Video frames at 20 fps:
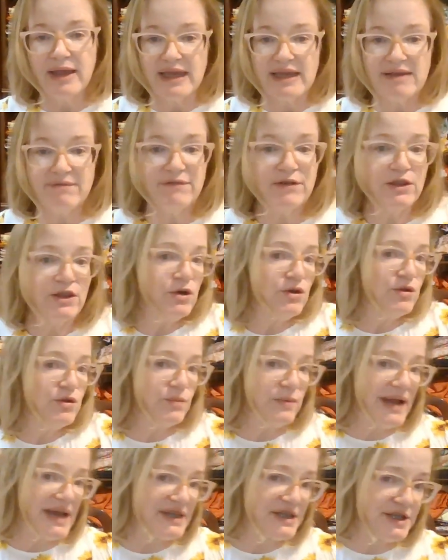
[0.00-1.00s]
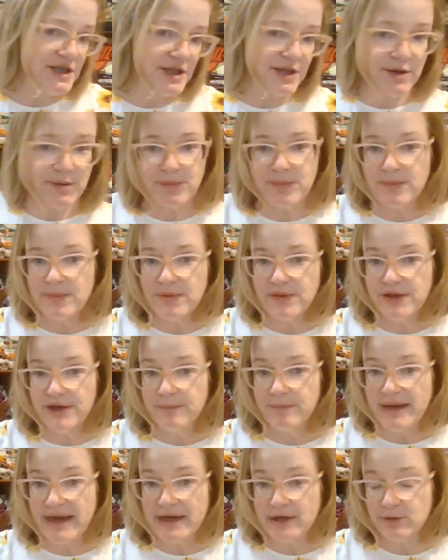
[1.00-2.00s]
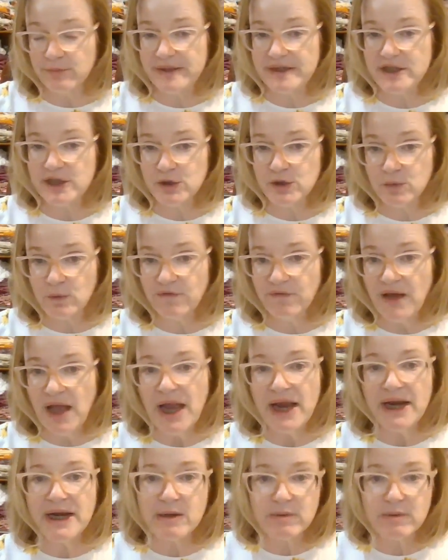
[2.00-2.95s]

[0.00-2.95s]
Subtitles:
Even though the rest of the pattern pieces were fine,